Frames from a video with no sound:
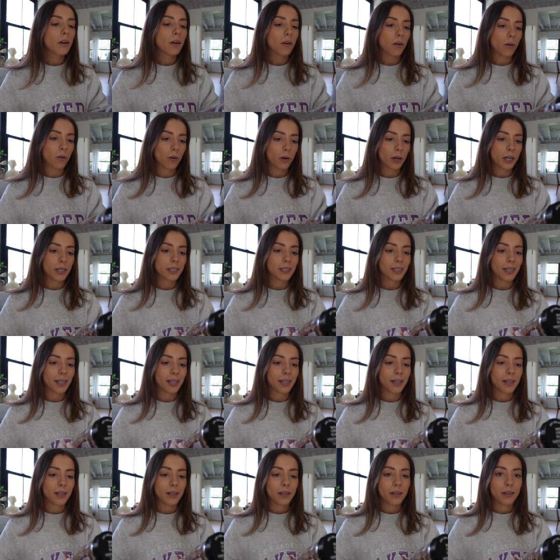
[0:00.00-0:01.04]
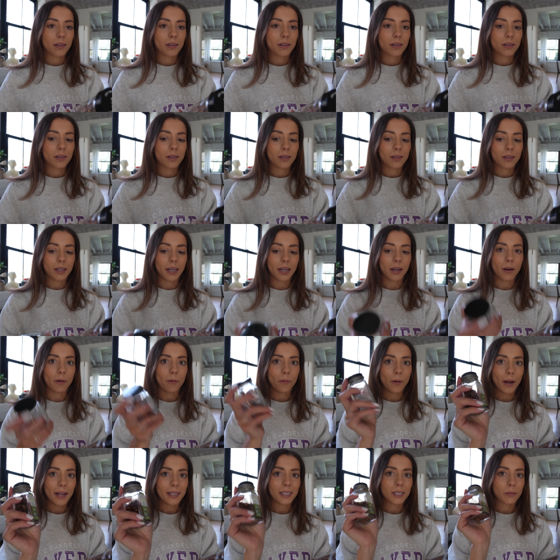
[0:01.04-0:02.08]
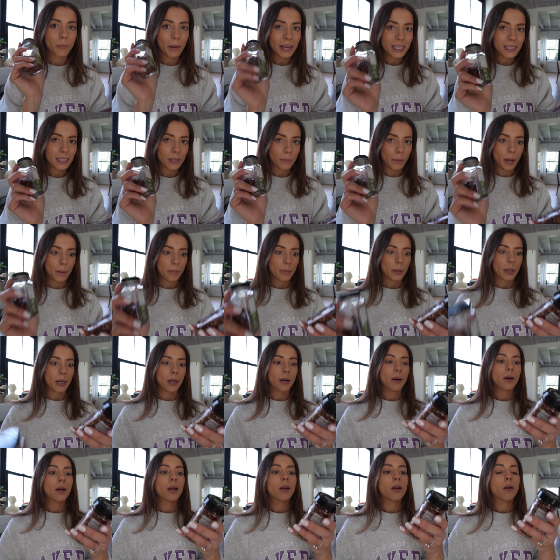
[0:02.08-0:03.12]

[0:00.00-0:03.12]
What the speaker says: Or is it like a red spicy pepper?